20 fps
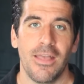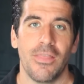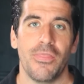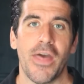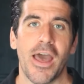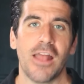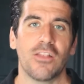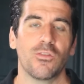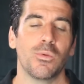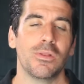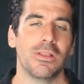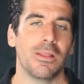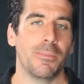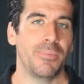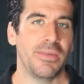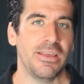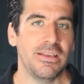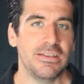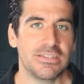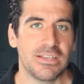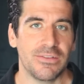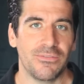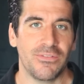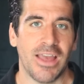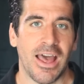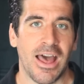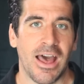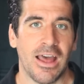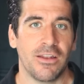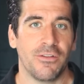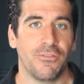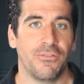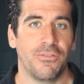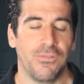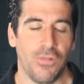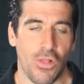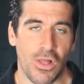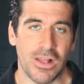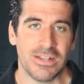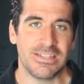that's when the peace of God
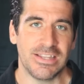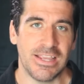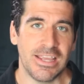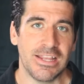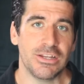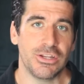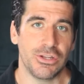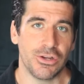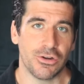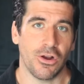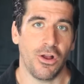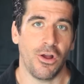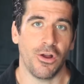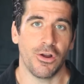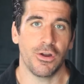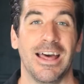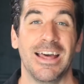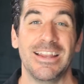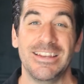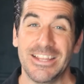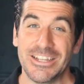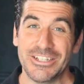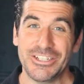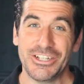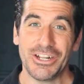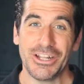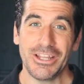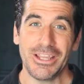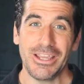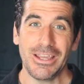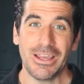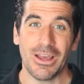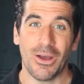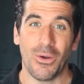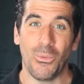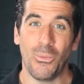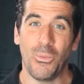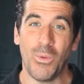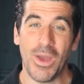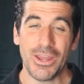floods into your heart. Additionally,
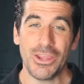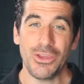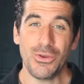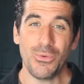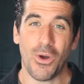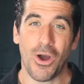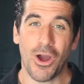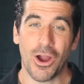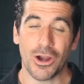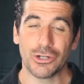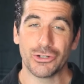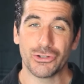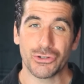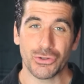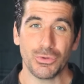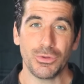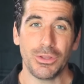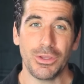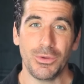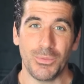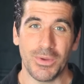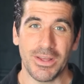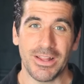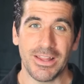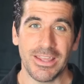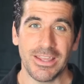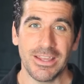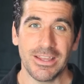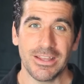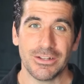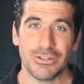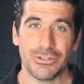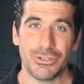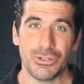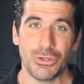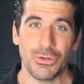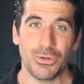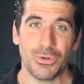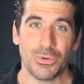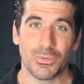when you are truly willing
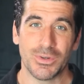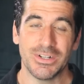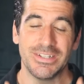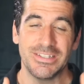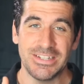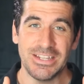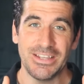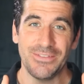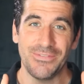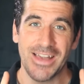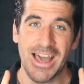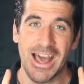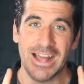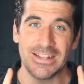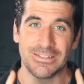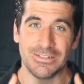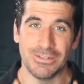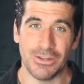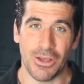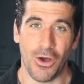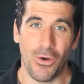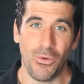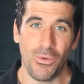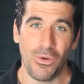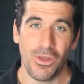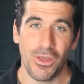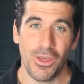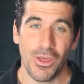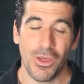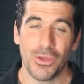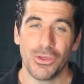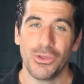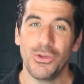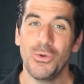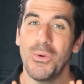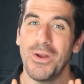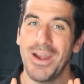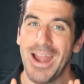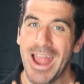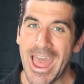to receive God's no,
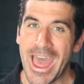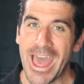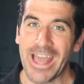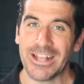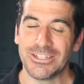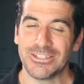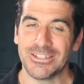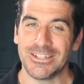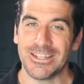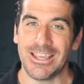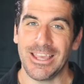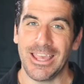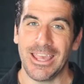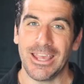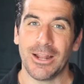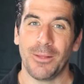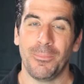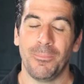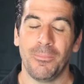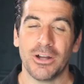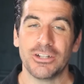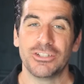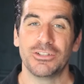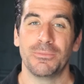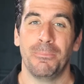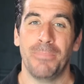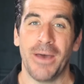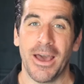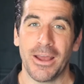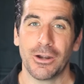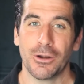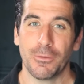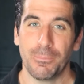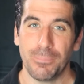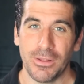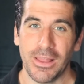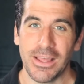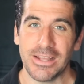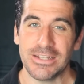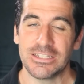you are actually in a much better
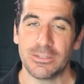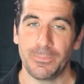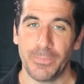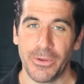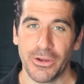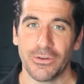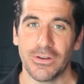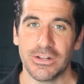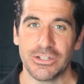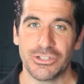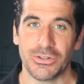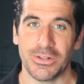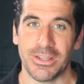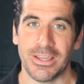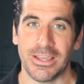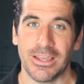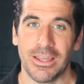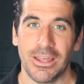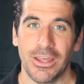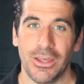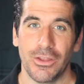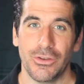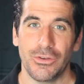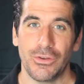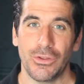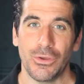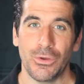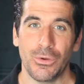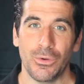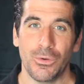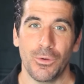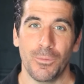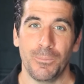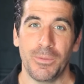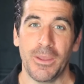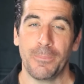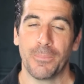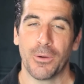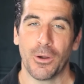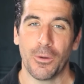place spiritually to
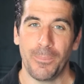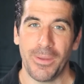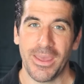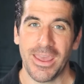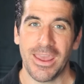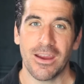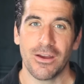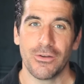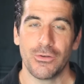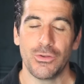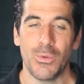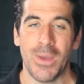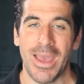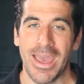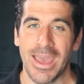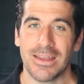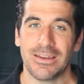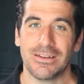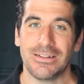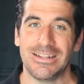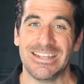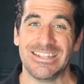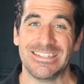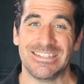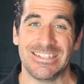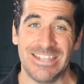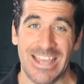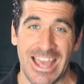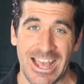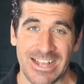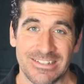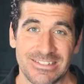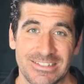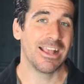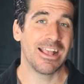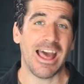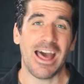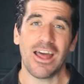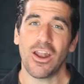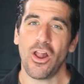be prepared to handle his yes.
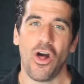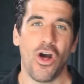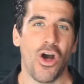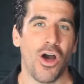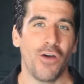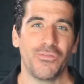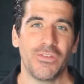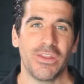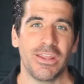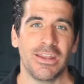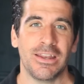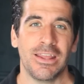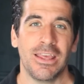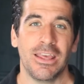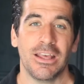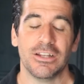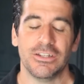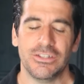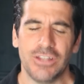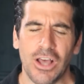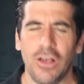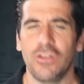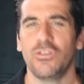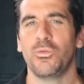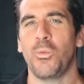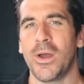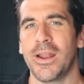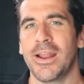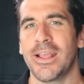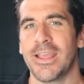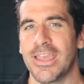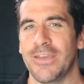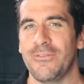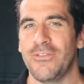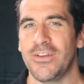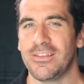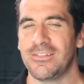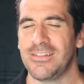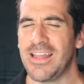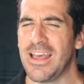God often does want to give
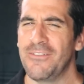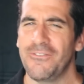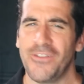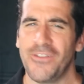us that